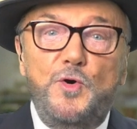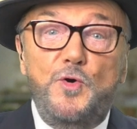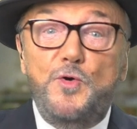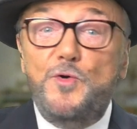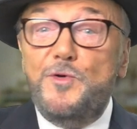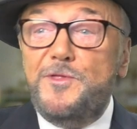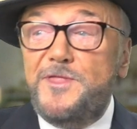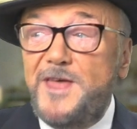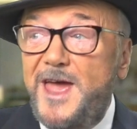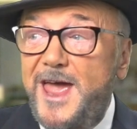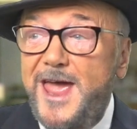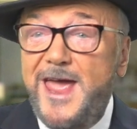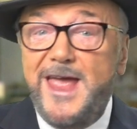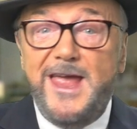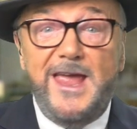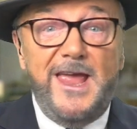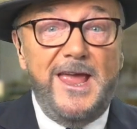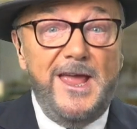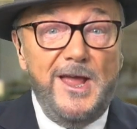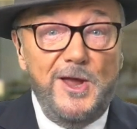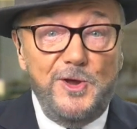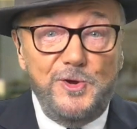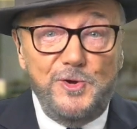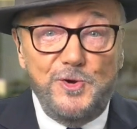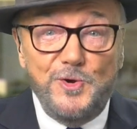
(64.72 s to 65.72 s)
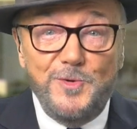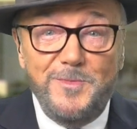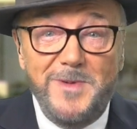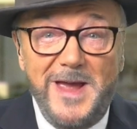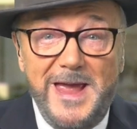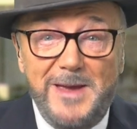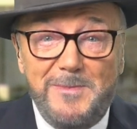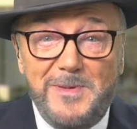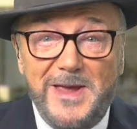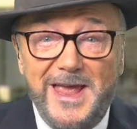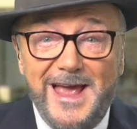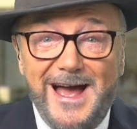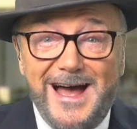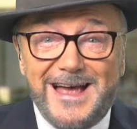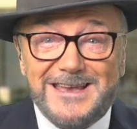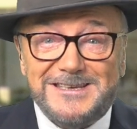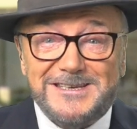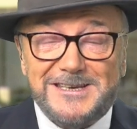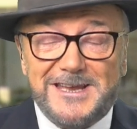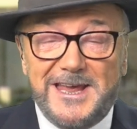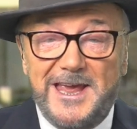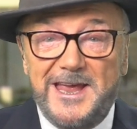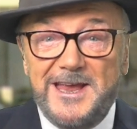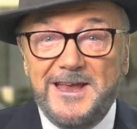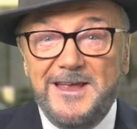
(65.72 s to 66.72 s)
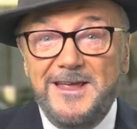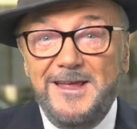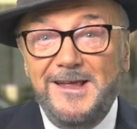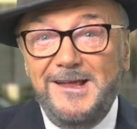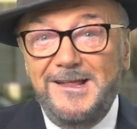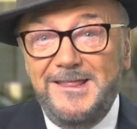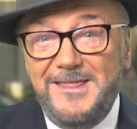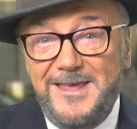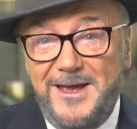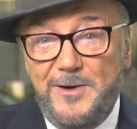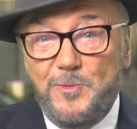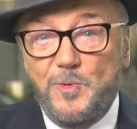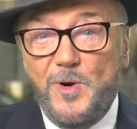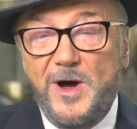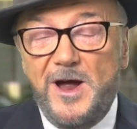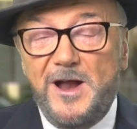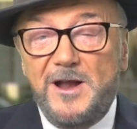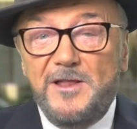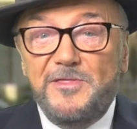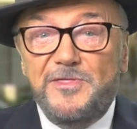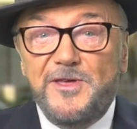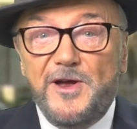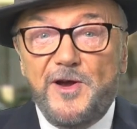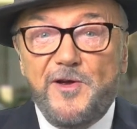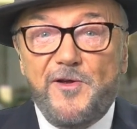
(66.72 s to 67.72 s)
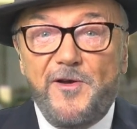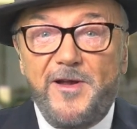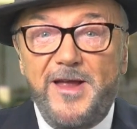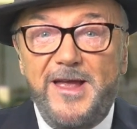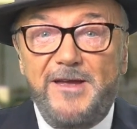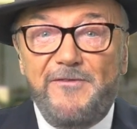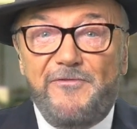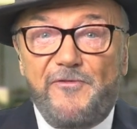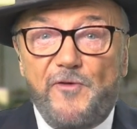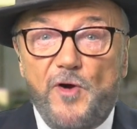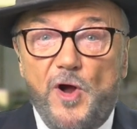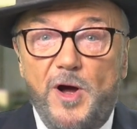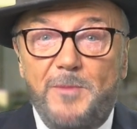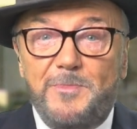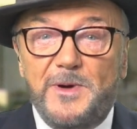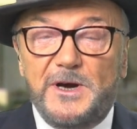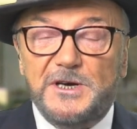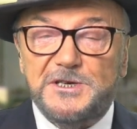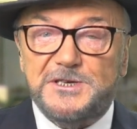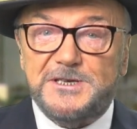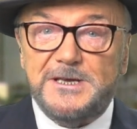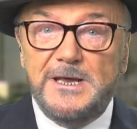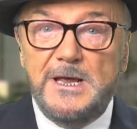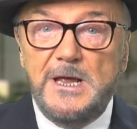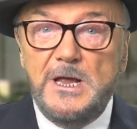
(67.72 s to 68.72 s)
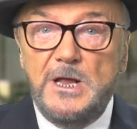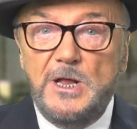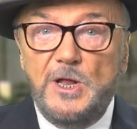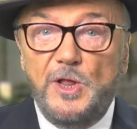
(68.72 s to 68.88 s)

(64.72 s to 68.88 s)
who they, you may be asking? They were the grave robbers.